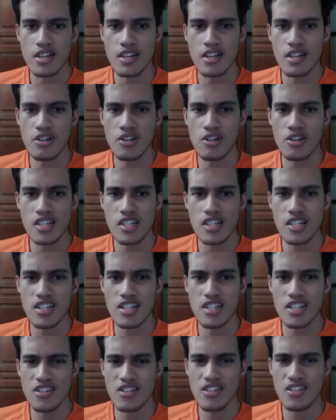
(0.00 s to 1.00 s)
or another they did
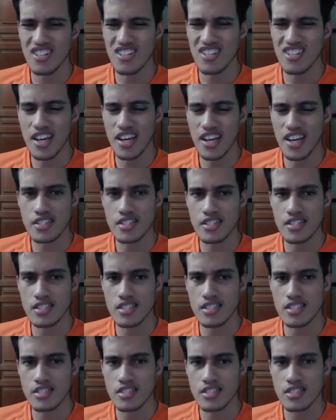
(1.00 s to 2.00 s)
not get a
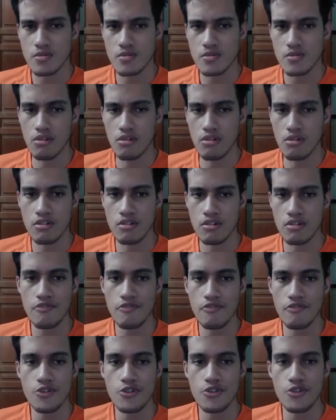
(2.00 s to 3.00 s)

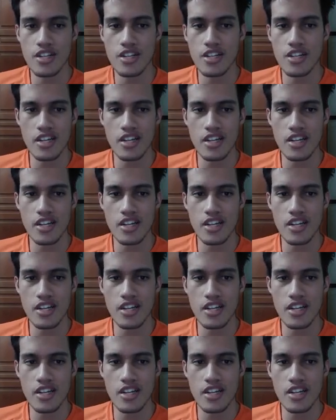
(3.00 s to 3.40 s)
confusion there,